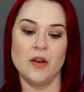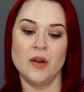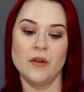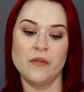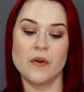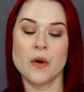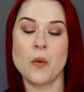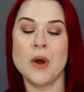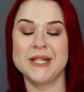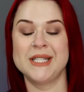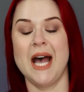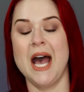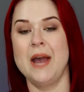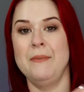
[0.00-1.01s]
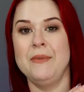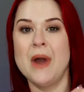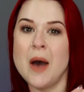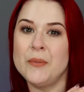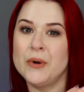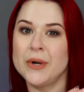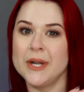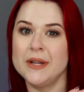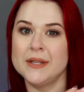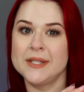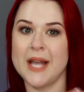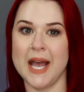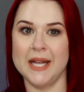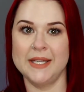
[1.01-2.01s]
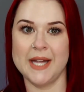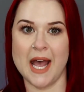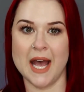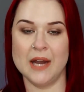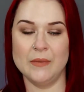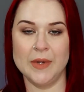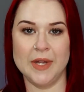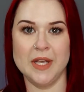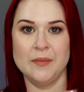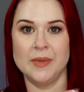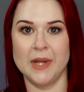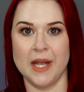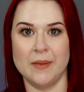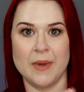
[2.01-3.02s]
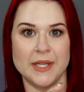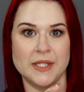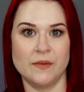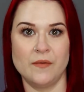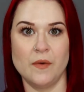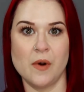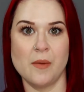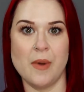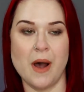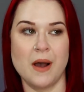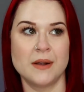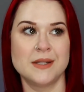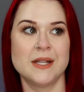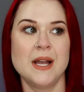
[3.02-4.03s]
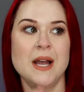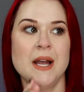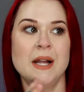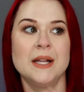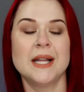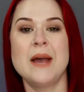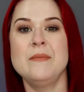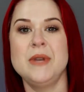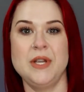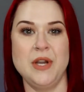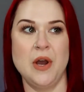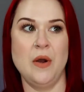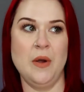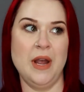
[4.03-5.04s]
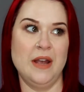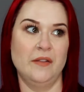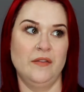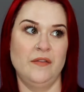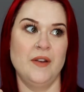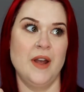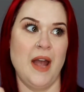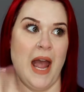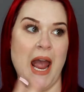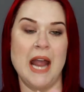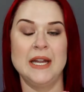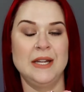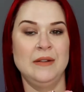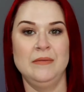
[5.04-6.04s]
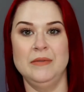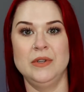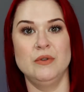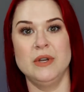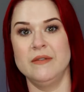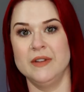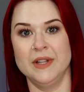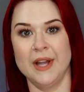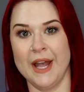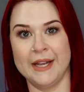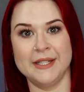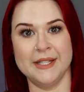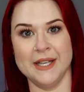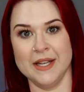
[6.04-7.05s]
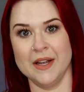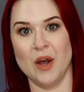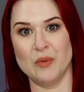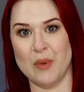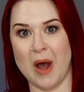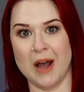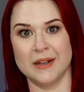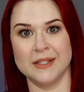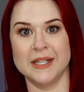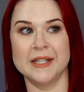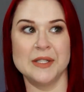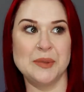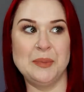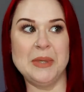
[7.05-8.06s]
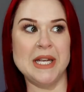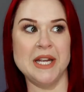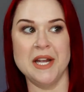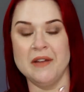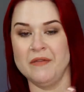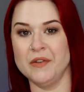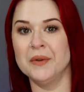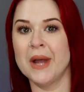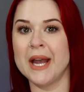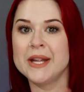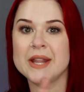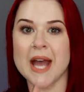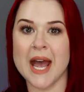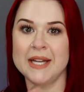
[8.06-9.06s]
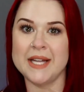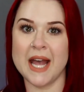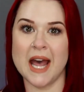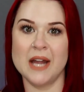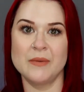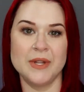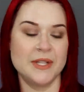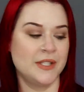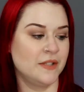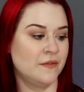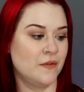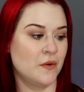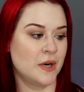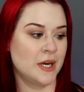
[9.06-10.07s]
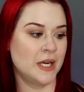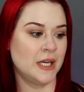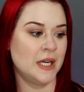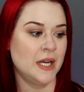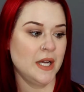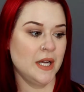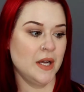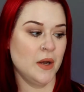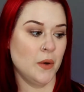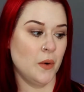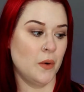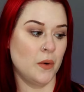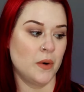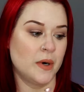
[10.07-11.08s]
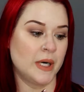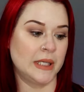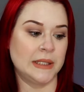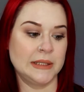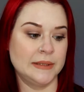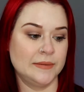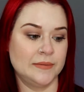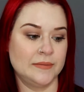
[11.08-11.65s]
For once, I am not putting this head to head with the Play by Sephora box. Let me know if A, you even like seeing unboxings, B, if you like the head to head with the Sephora, or